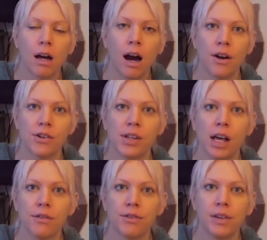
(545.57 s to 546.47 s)

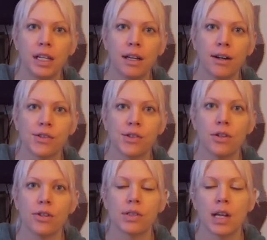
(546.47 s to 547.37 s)
ourselves, feeding our
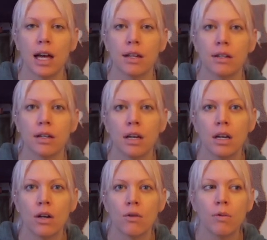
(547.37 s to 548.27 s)
souls, and
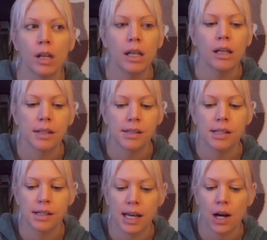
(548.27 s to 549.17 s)
really
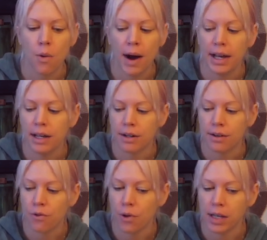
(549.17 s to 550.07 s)
listening to that quiet
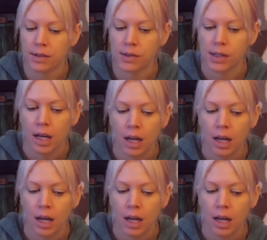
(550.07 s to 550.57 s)
inner voice.